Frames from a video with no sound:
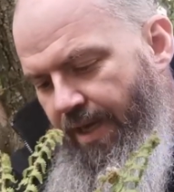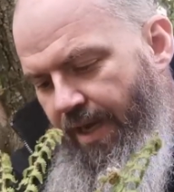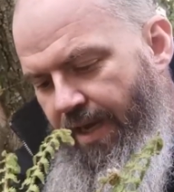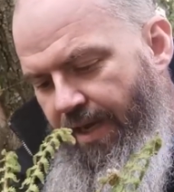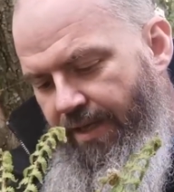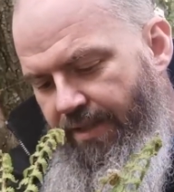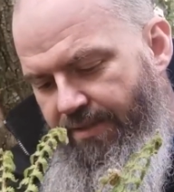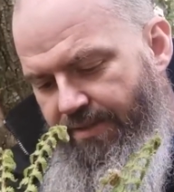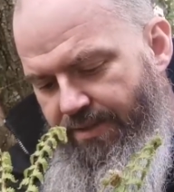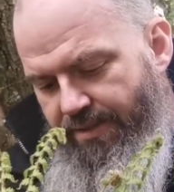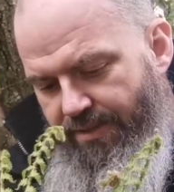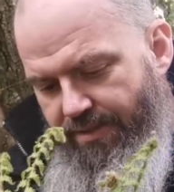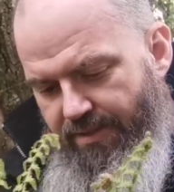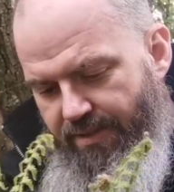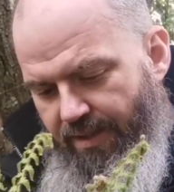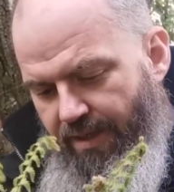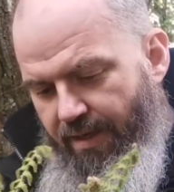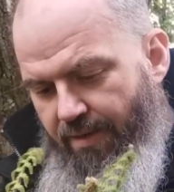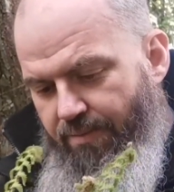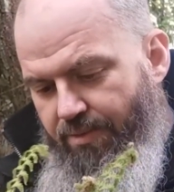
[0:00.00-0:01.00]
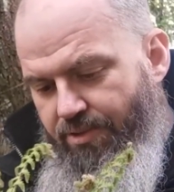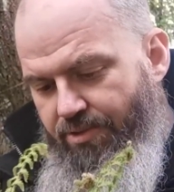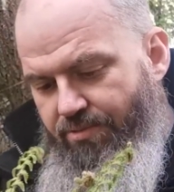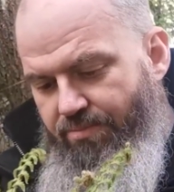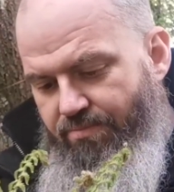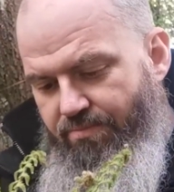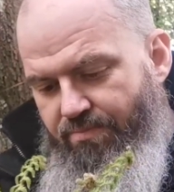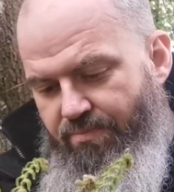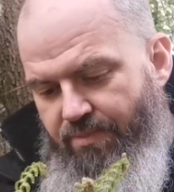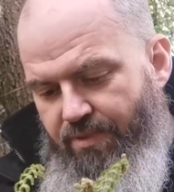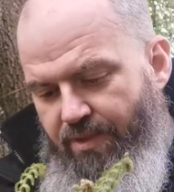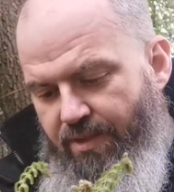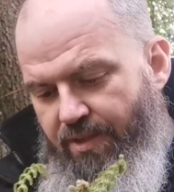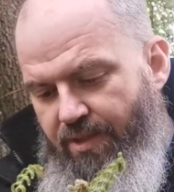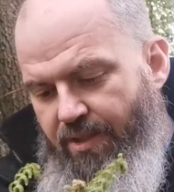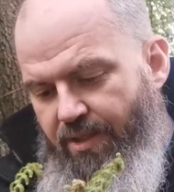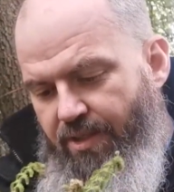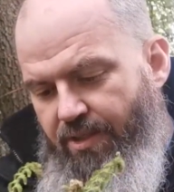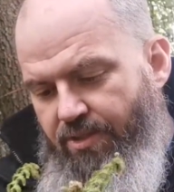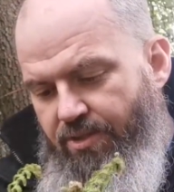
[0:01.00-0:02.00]
and I was
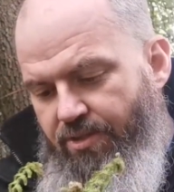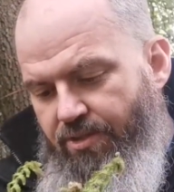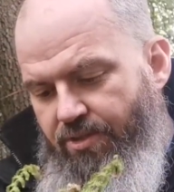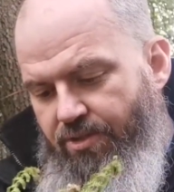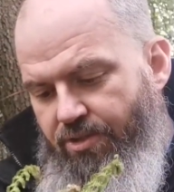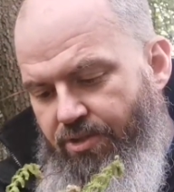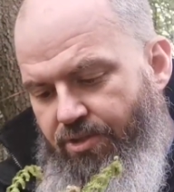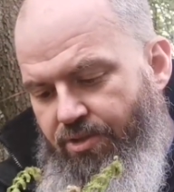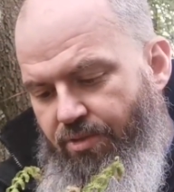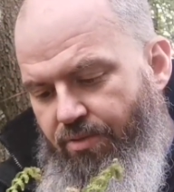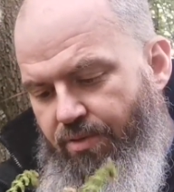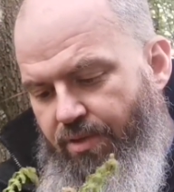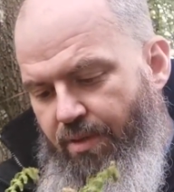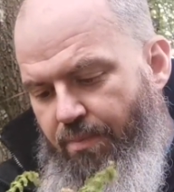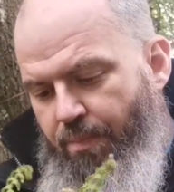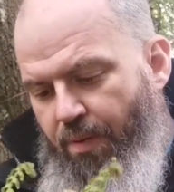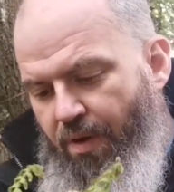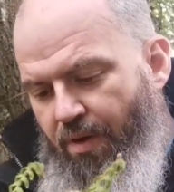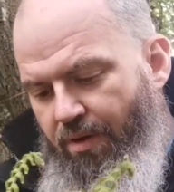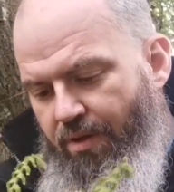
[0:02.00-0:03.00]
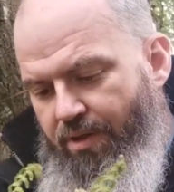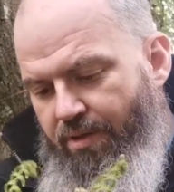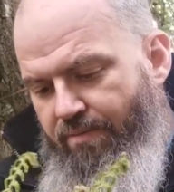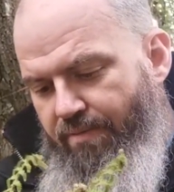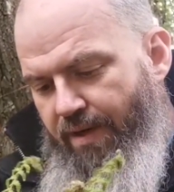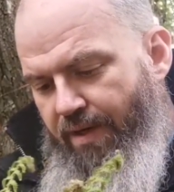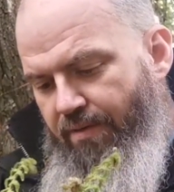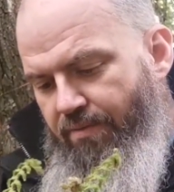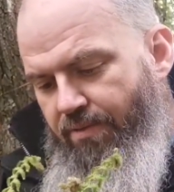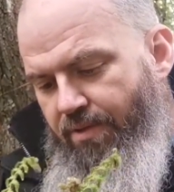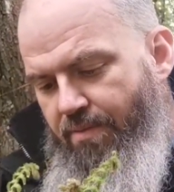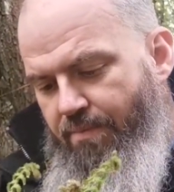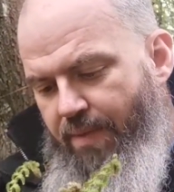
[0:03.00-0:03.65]
just doing the pottering round,